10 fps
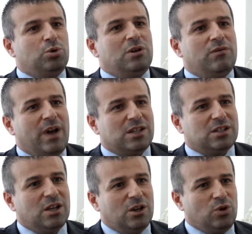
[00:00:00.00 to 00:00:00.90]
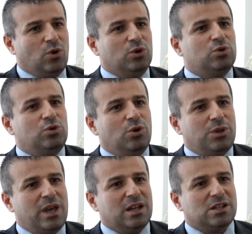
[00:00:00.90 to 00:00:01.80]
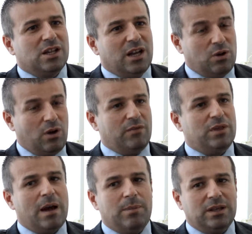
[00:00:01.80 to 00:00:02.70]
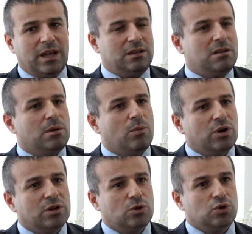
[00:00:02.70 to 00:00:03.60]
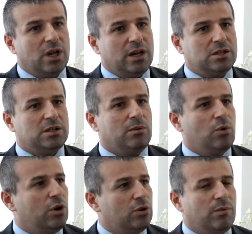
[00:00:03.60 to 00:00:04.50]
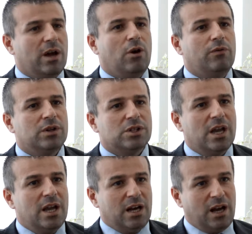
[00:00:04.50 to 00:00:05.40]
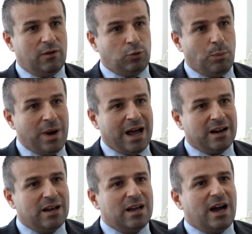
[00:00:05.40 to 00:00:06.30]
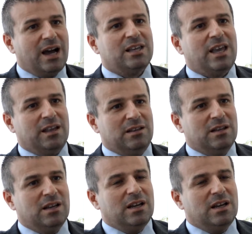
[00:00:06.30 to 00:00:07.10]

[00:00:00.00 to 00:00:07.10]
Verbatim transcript: to invest, you want to do things, and you have the appetite in the morning to say, listen, I'm going to my office and I have to plan ahead.